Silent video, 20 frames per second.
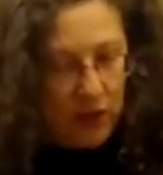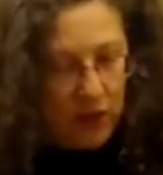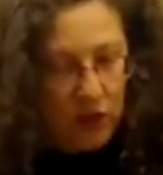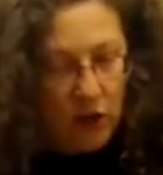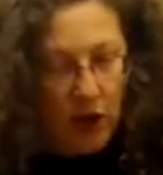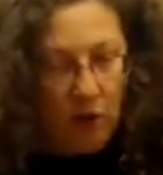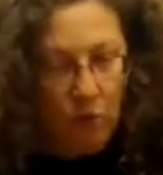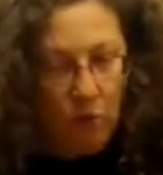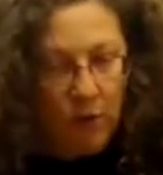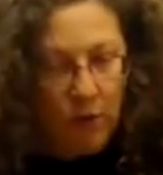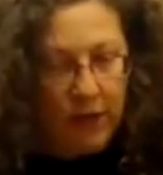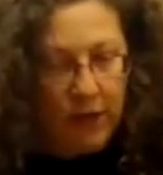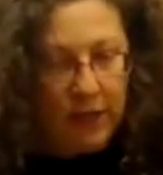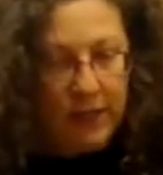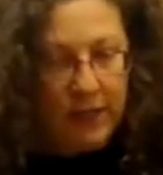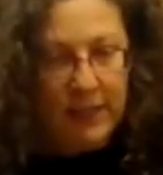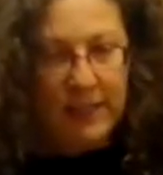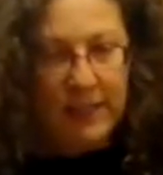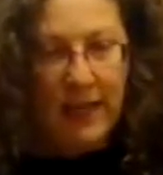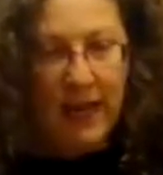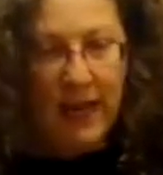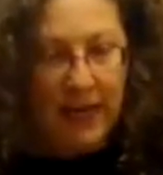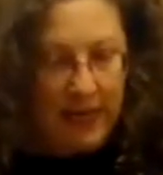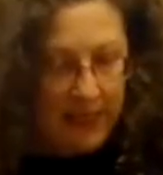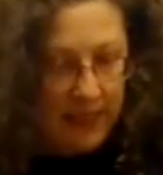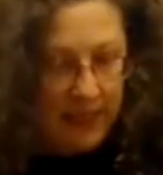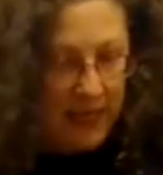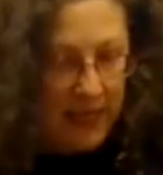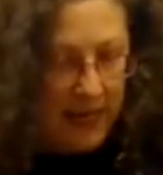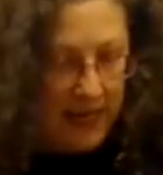So we're going to
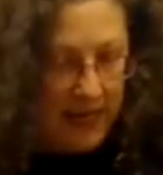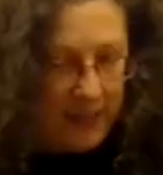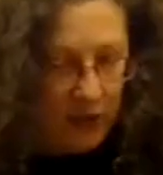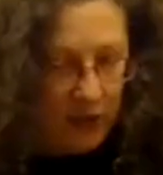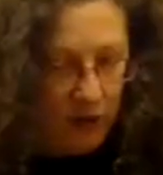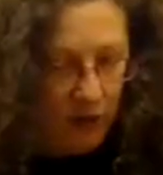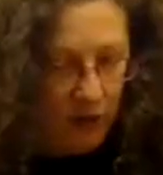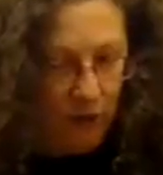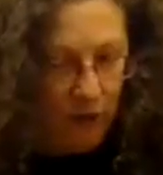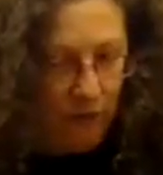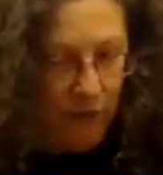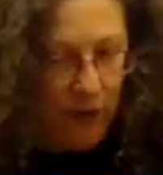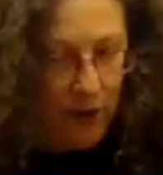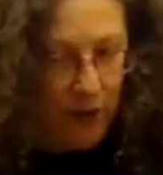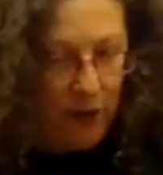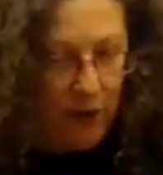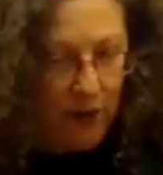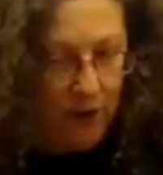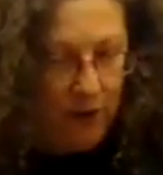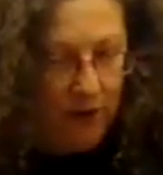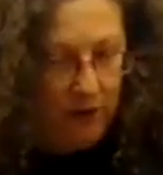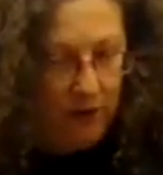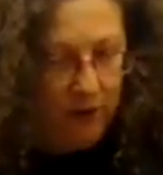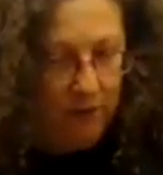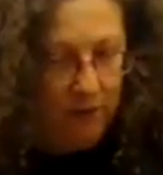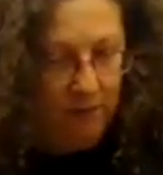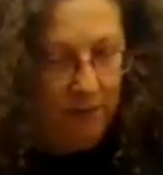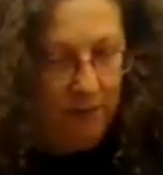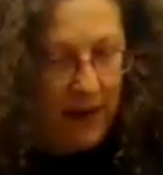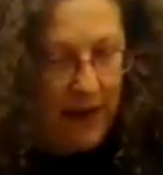take the end of the
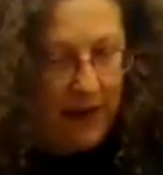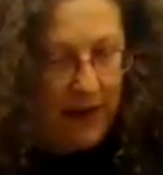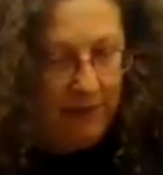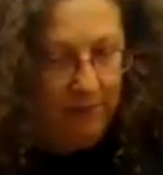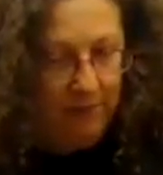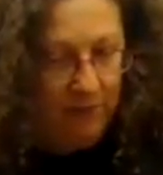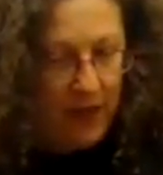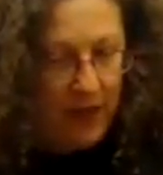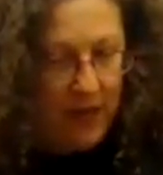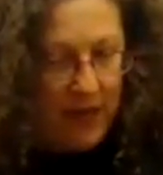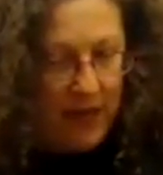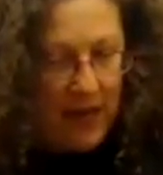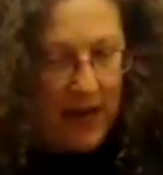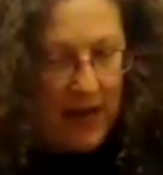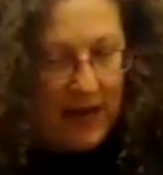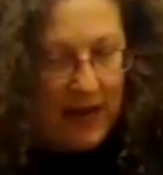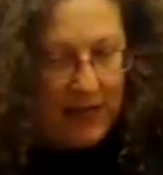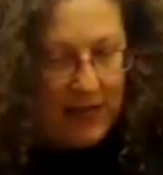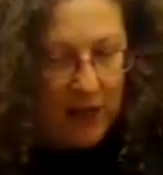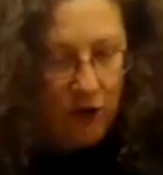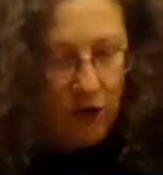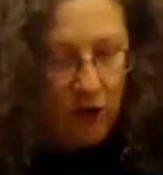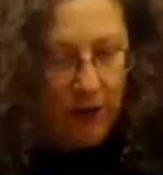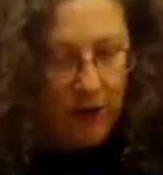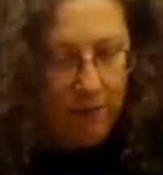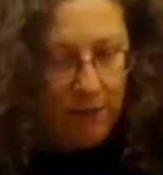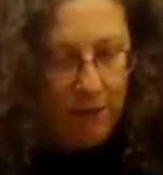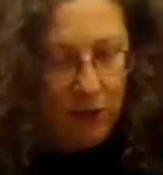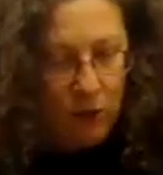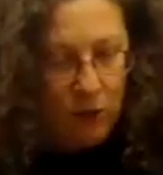pen, and you're
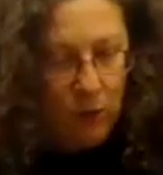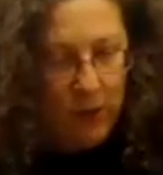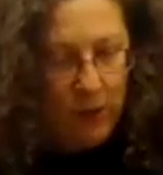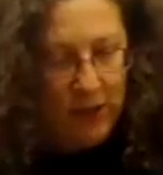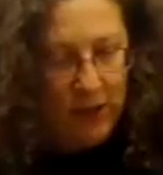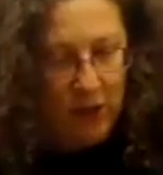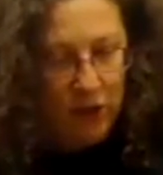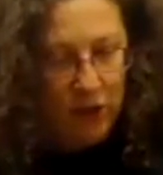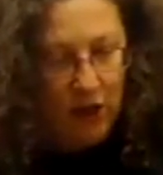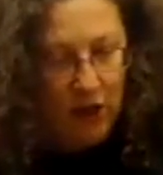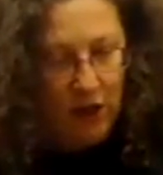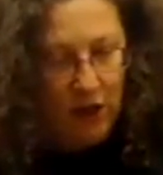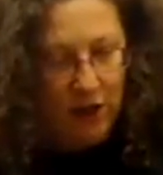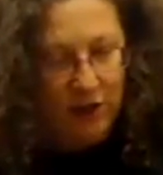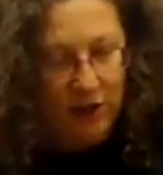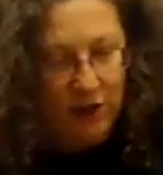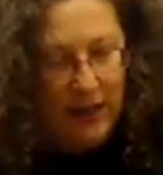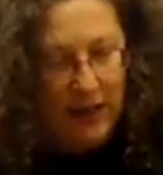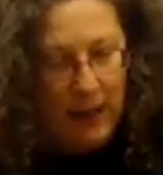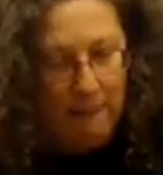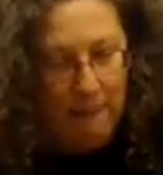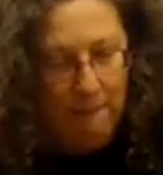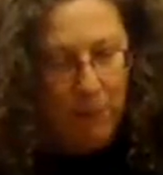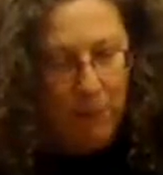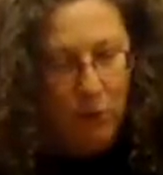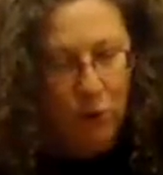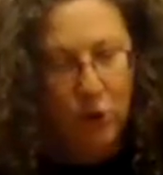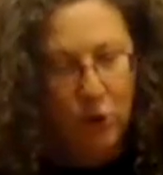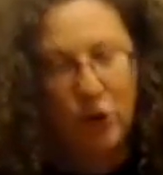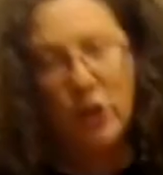going between the toes and
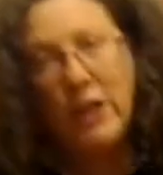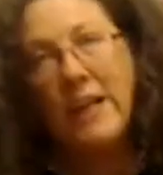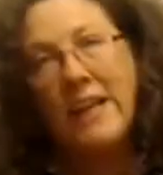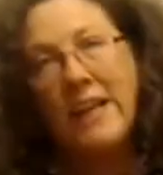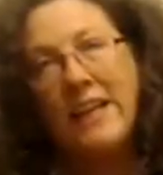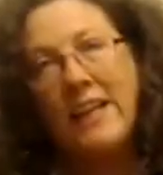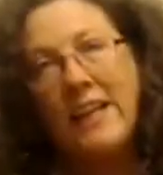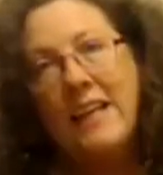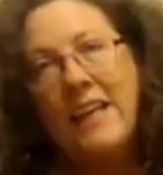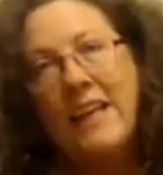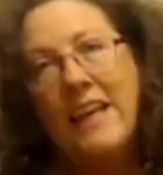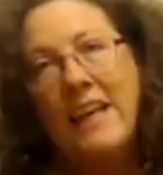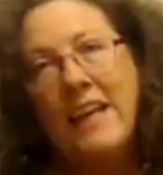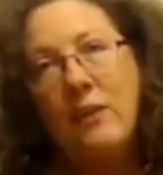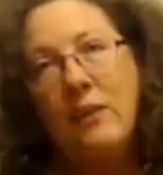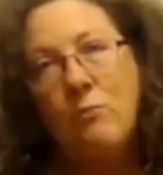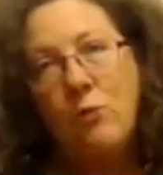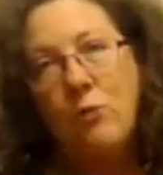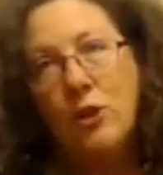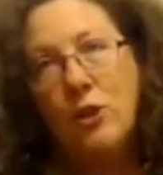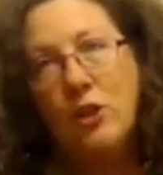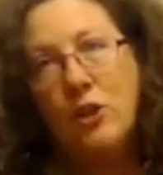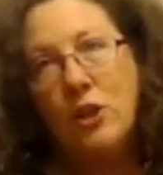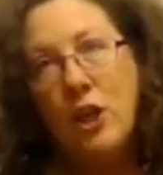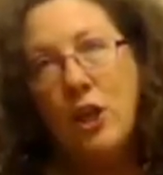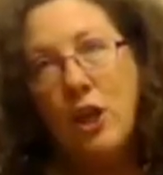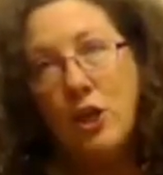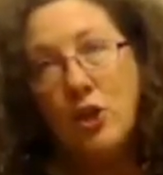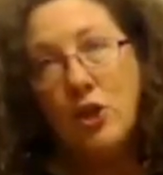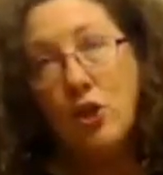pushing inwards,
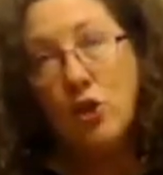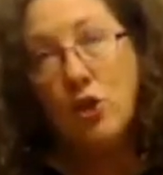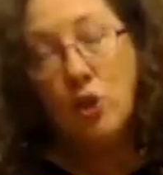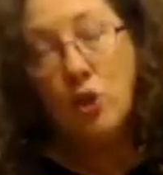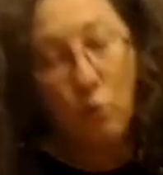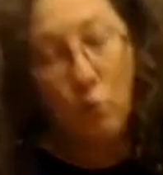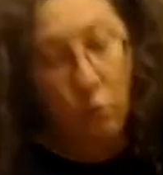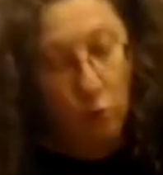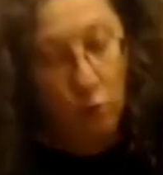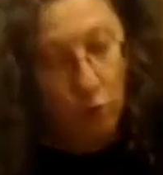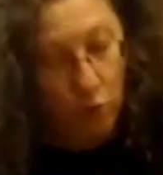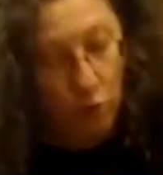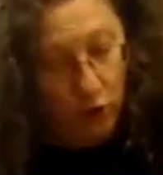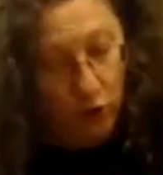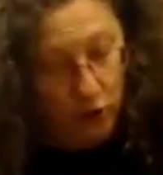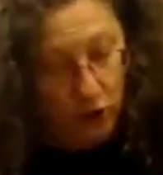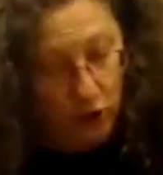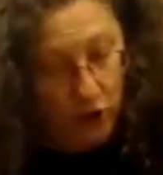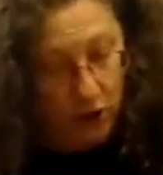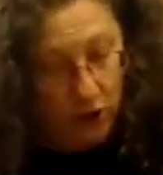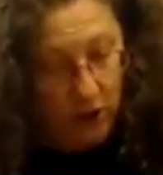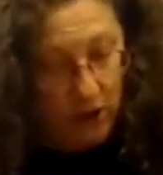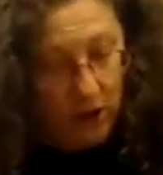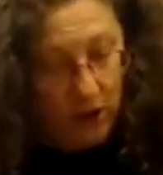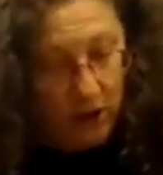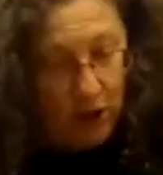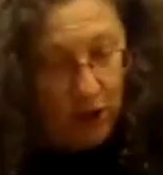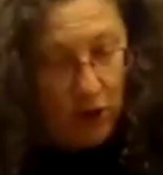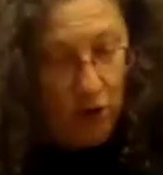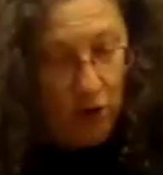so towards
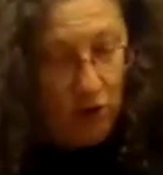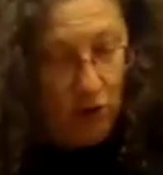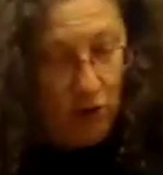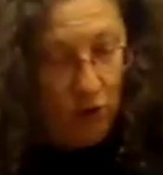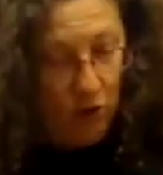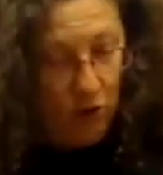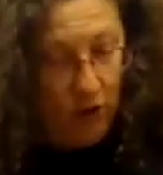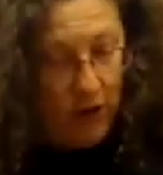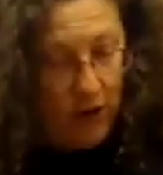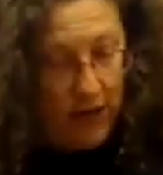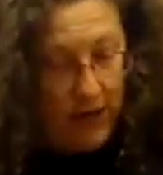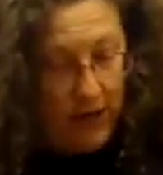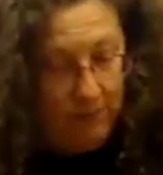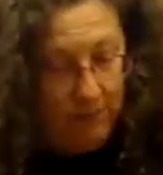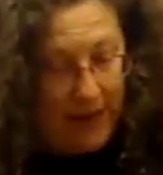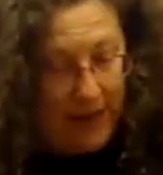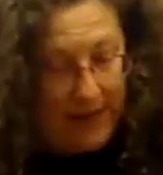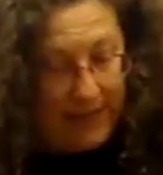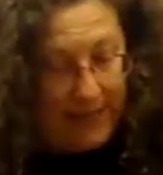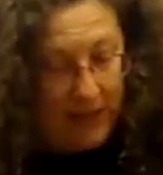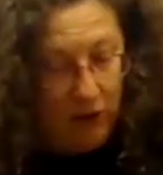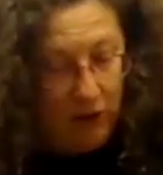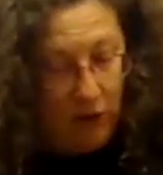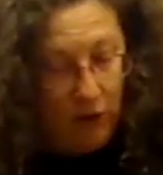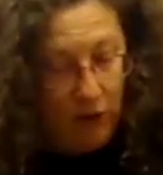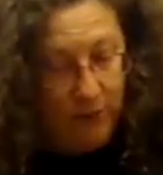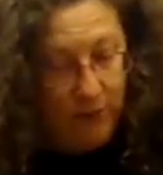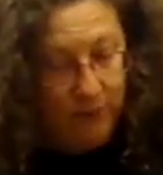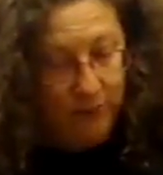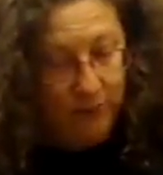your
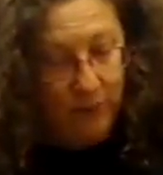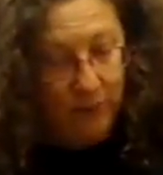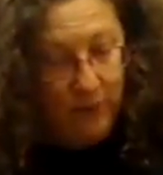ankle,